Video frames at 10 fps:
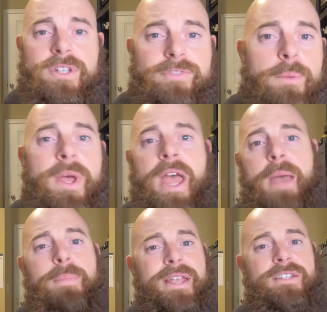of this stuff up
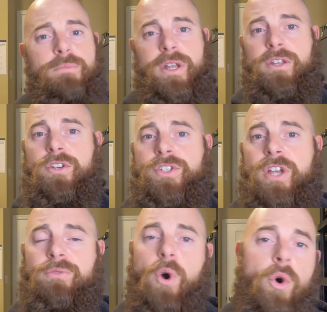and make some money
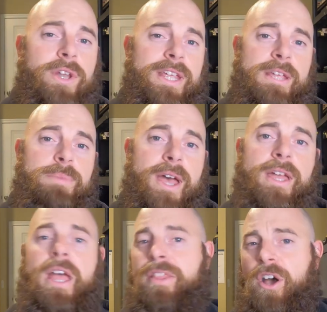yourself on
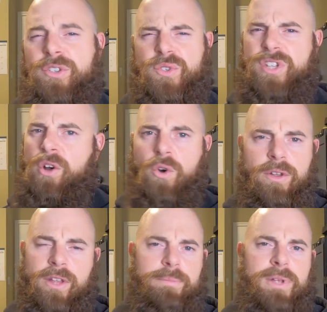eBay. They also sell
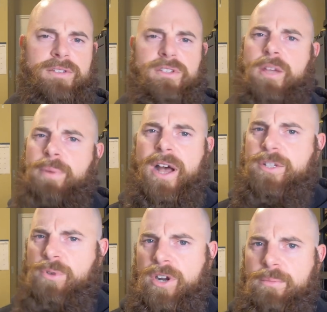on like places like
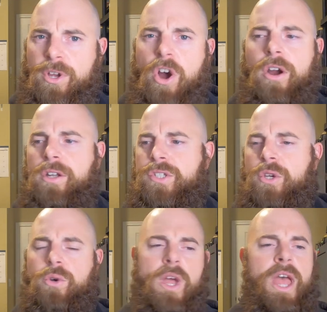Poshmark and Mercari
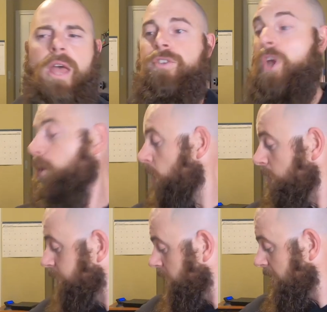too. So
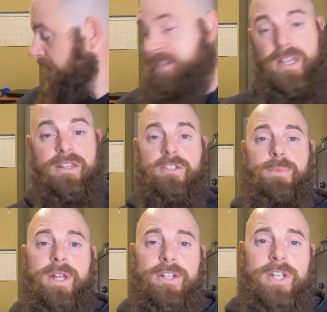hopefully, like I said, this has
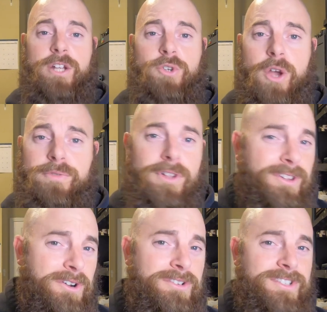been educational. Hopefully you
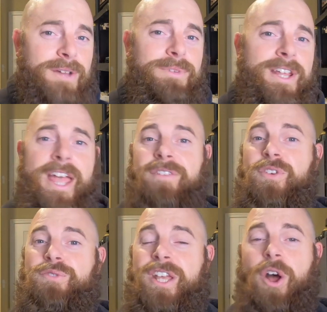learned something. If
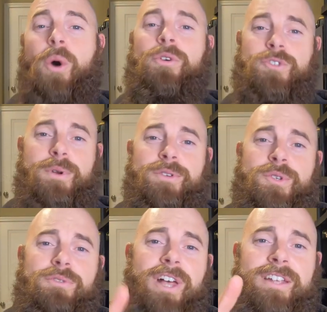you did, always remember
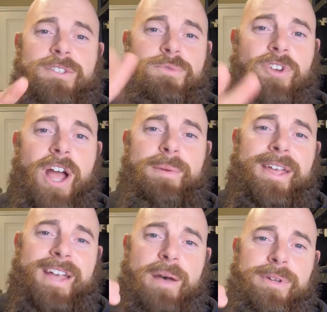to like, subscribe,
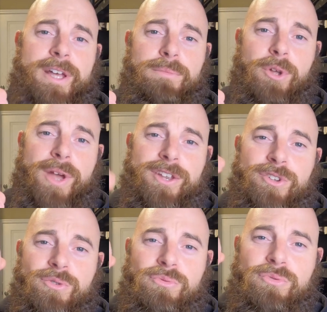and comment down below. And
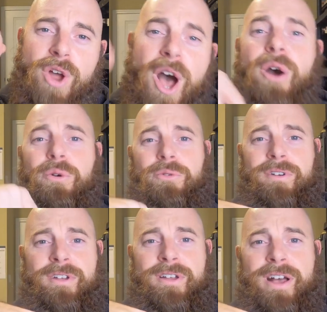you know
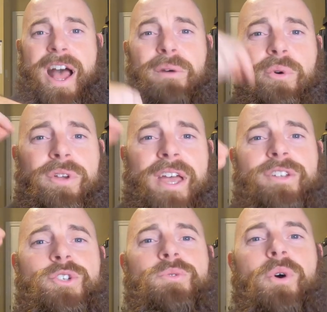I will
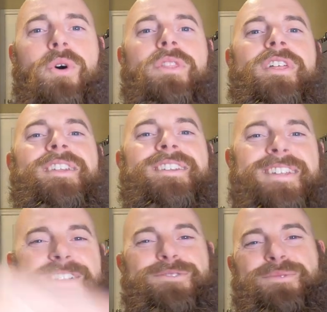catch you on the
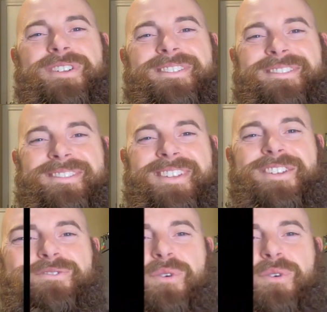next one. Thanks